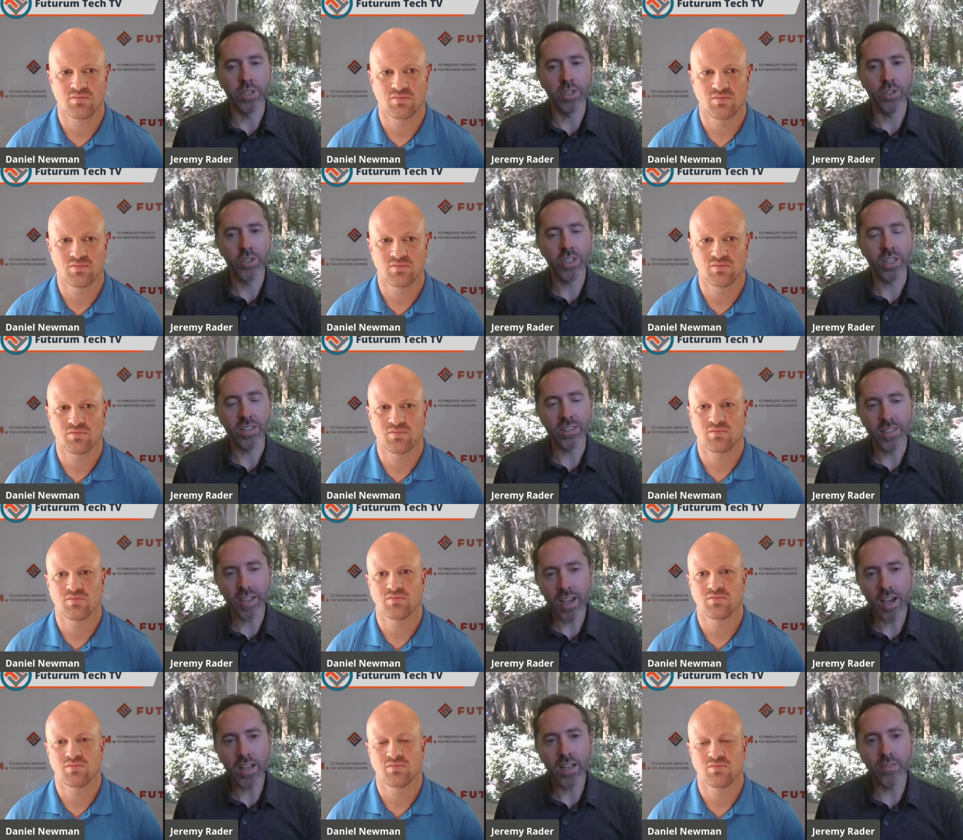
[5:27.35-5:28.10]
Speaker 1: But there's a
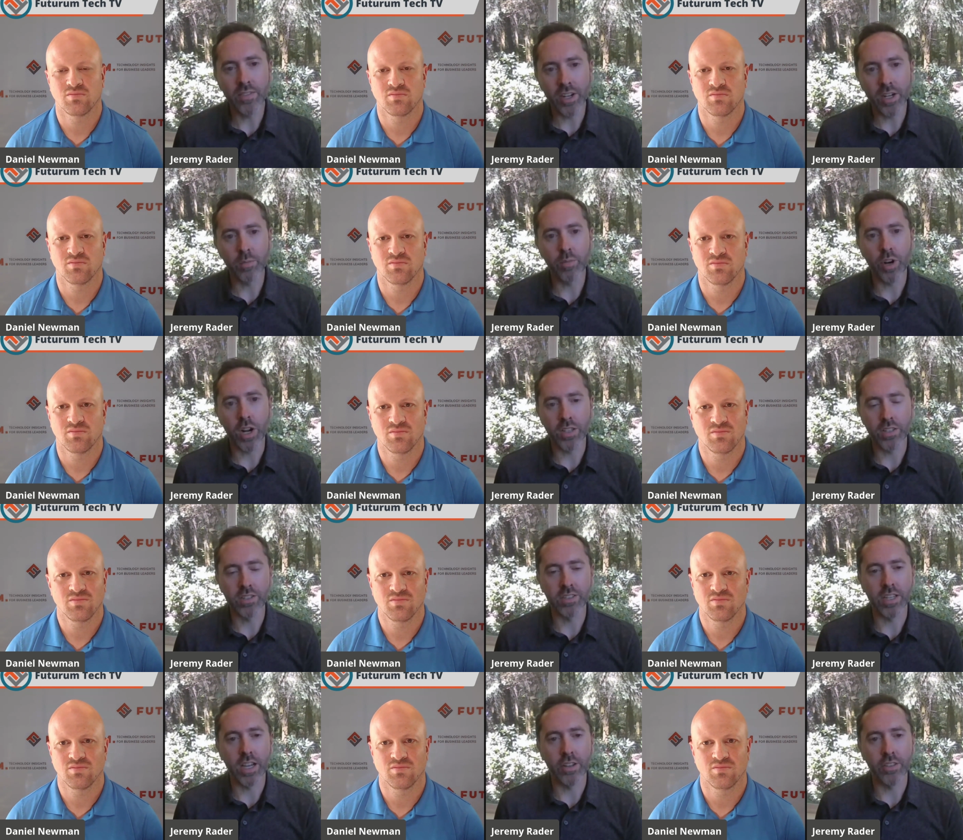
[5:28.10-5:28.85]
ton of
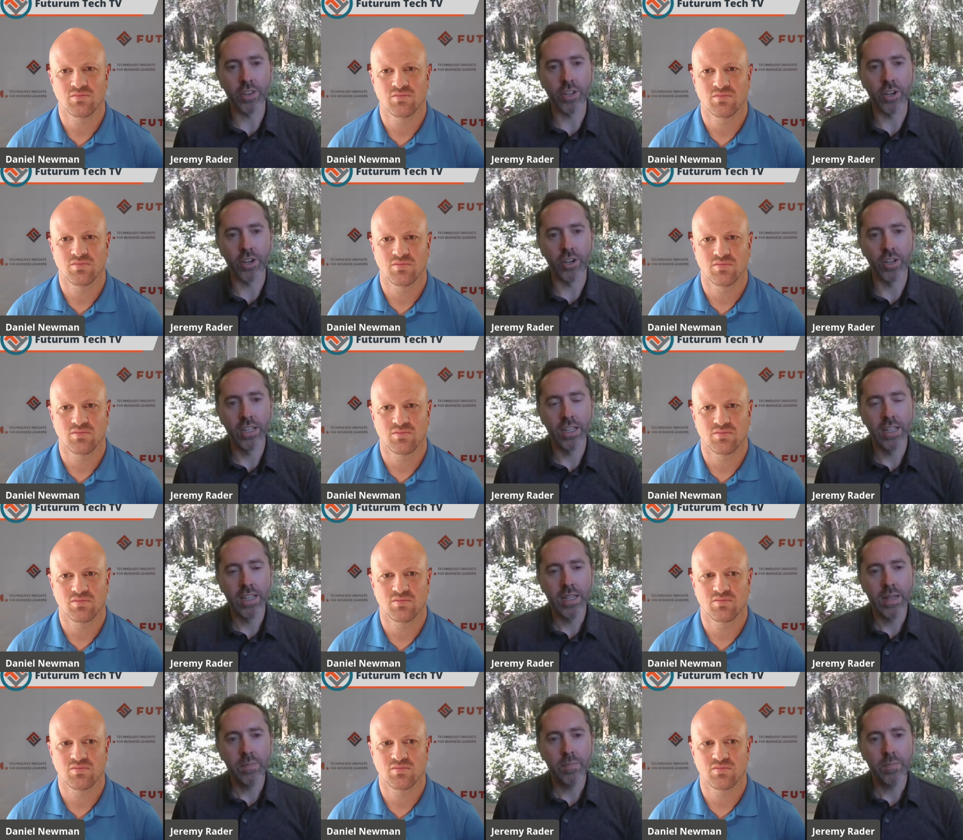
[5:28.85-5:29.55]
enterprises out there